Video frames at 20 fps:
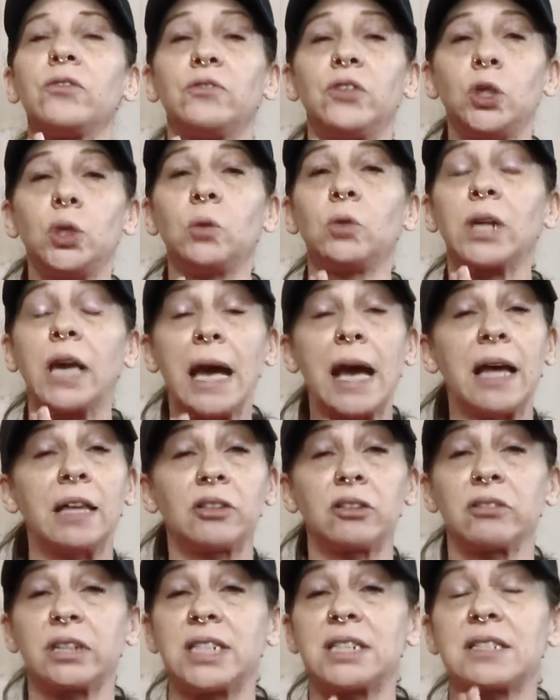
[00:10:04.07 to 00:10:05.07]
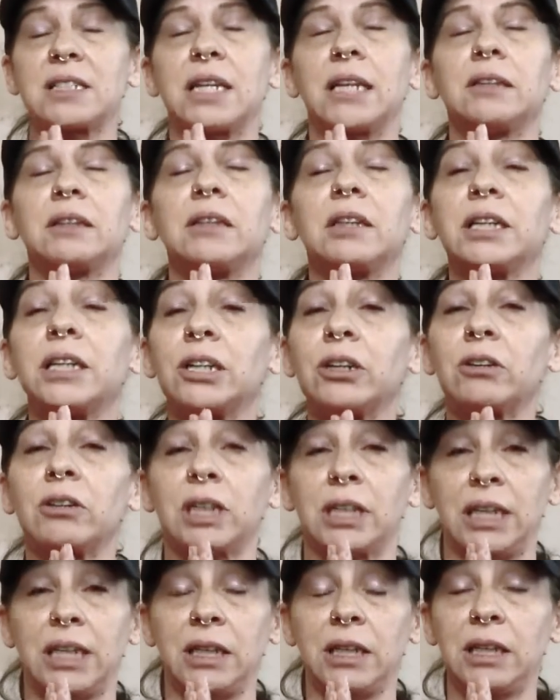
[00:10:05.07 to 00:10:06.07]
few calories that
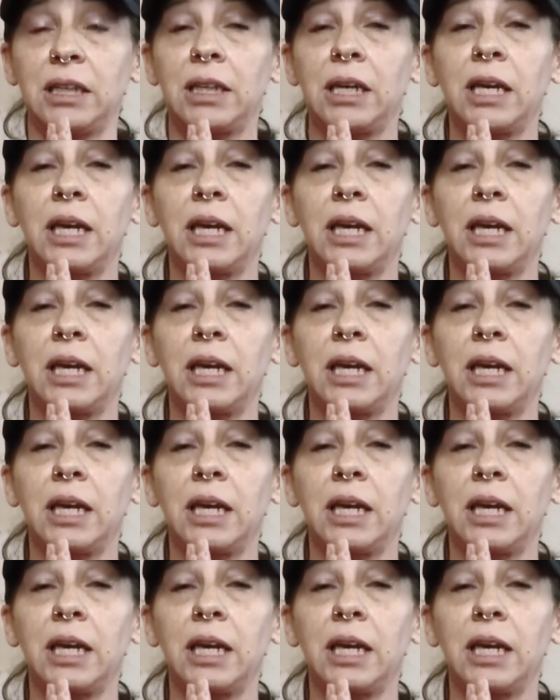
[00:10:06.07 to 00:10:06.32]
literally